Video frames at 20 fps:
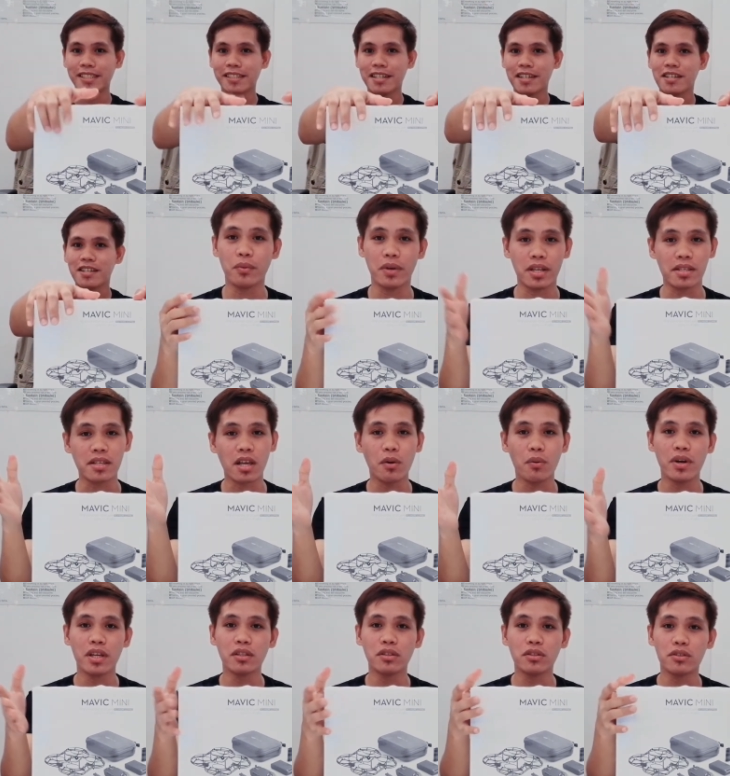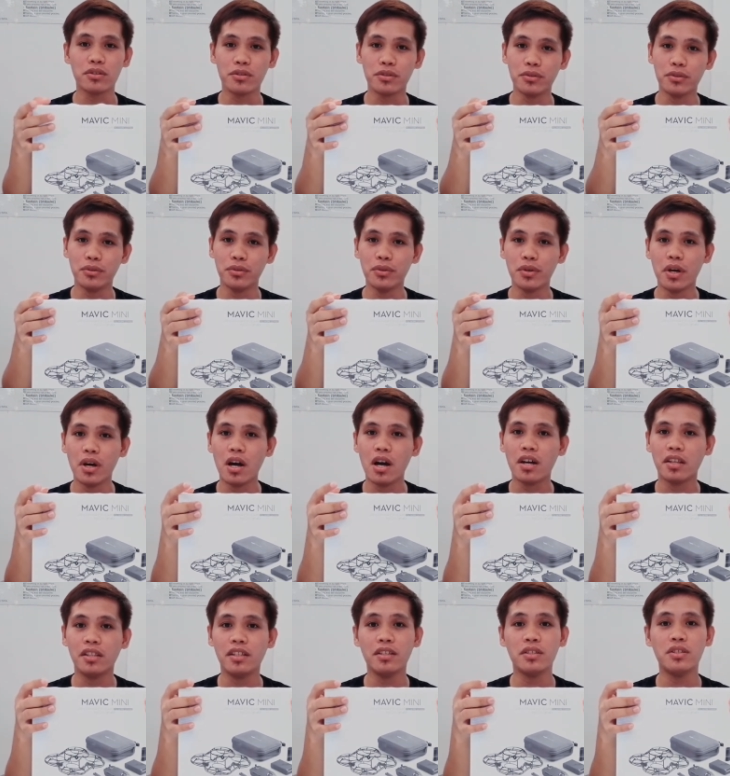Anyways, I went to
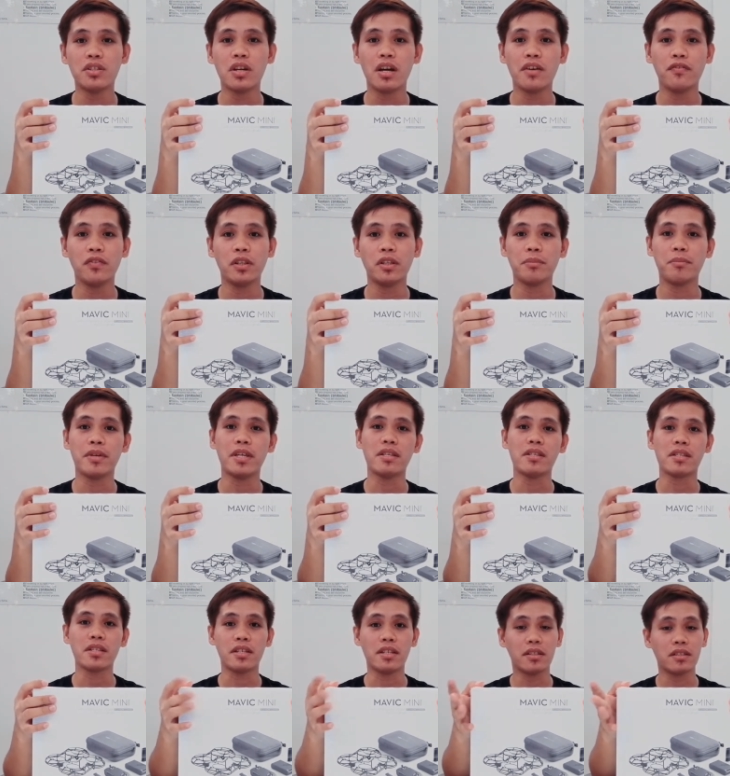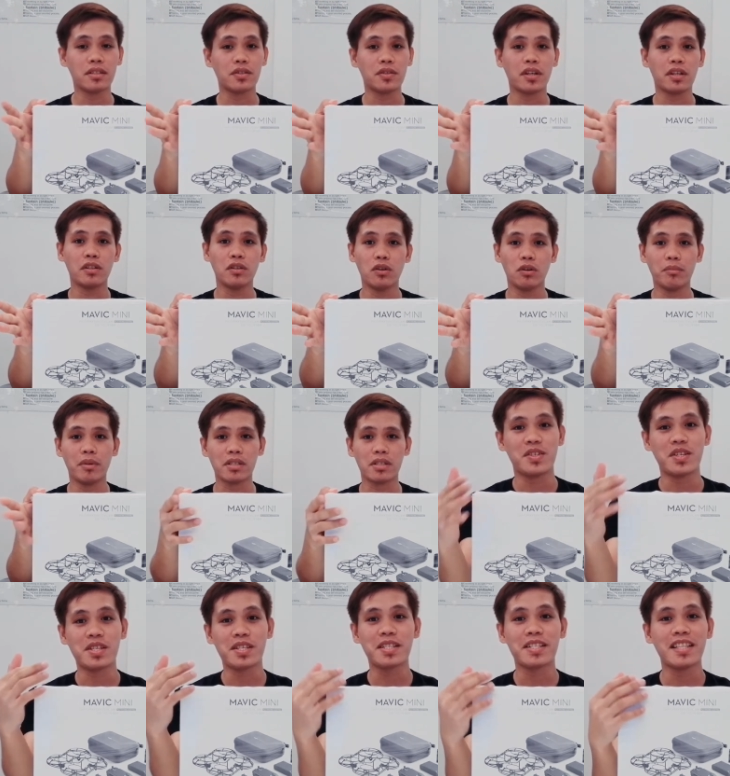DJI Philippines in Trinoma.
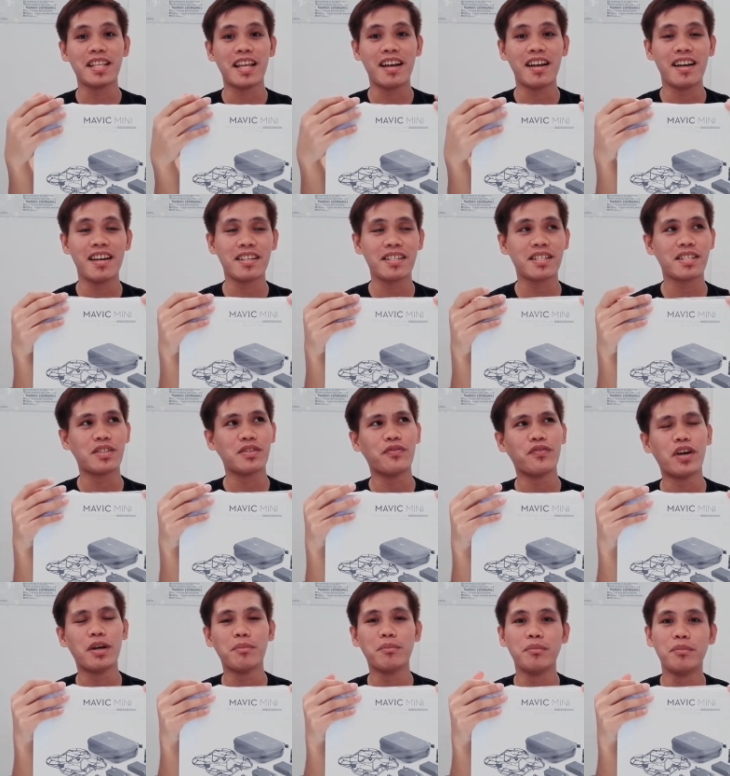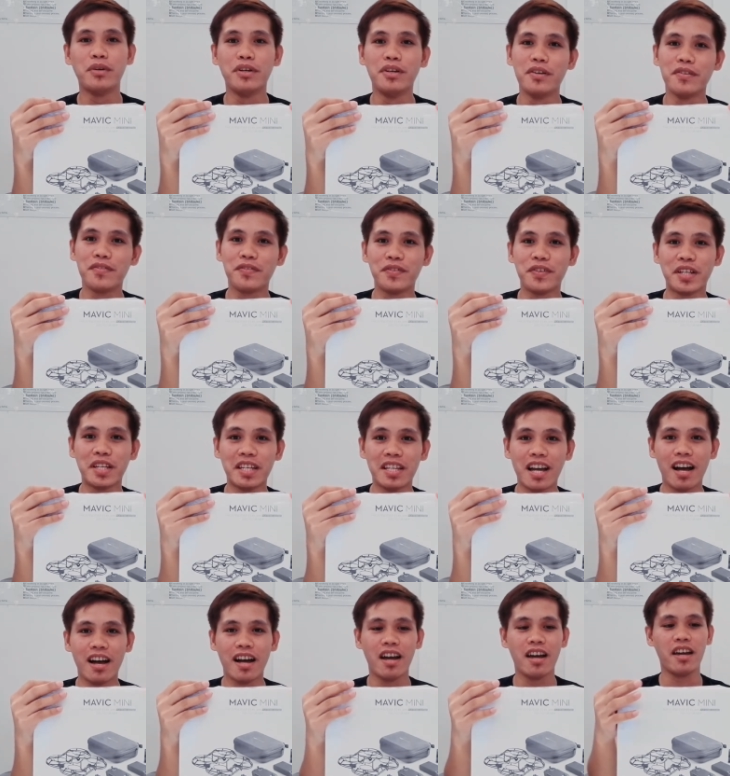Just last November 3,
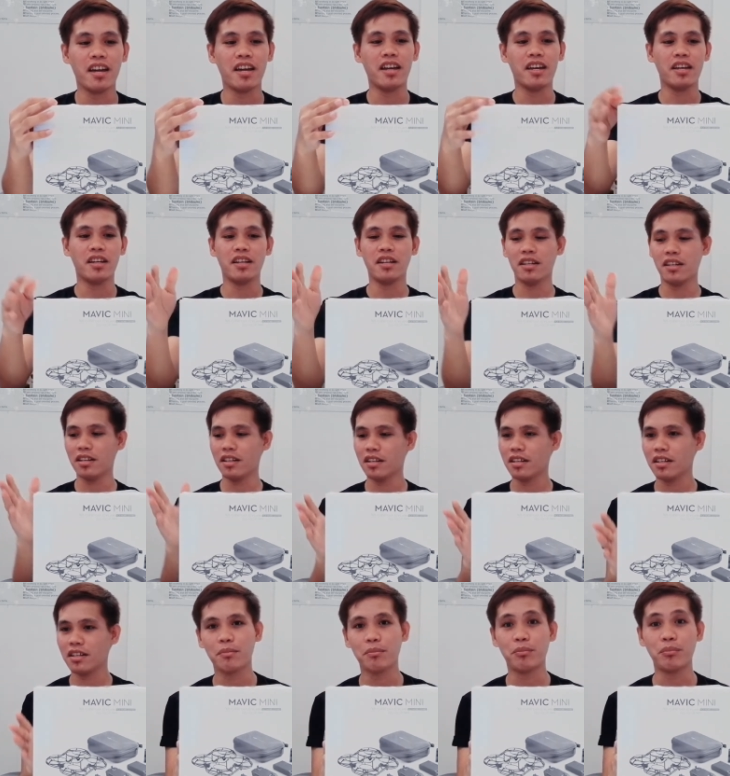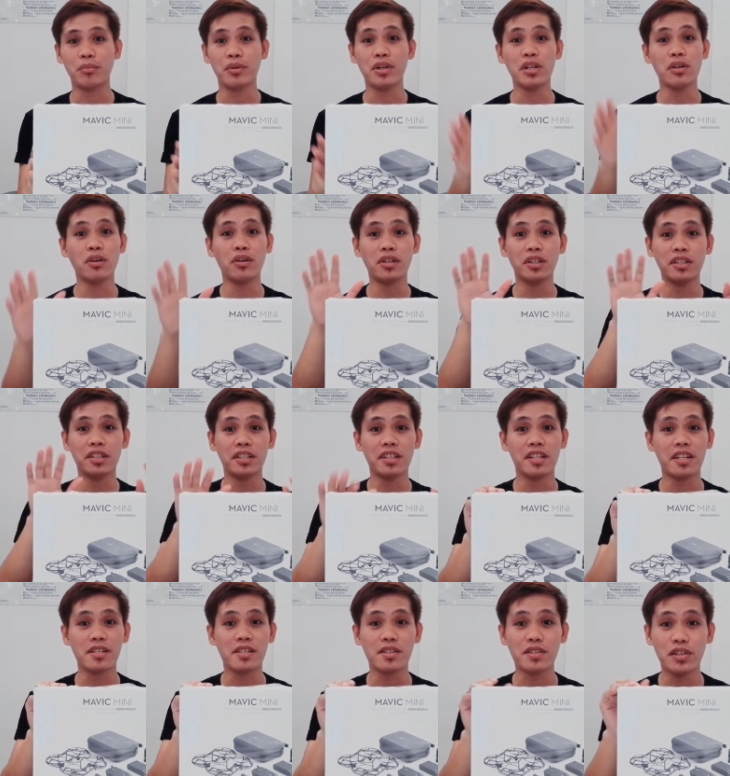I
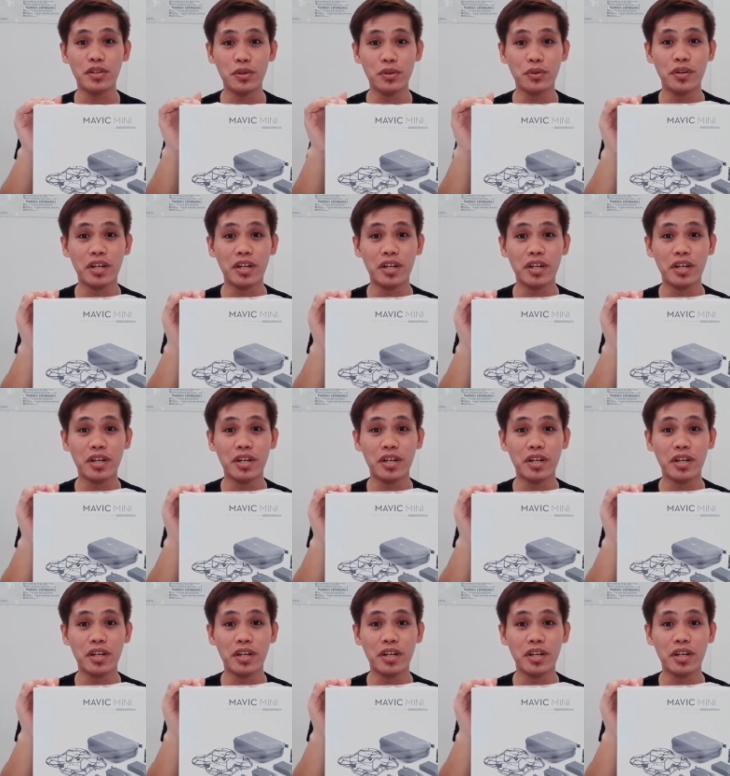pre-ordered this new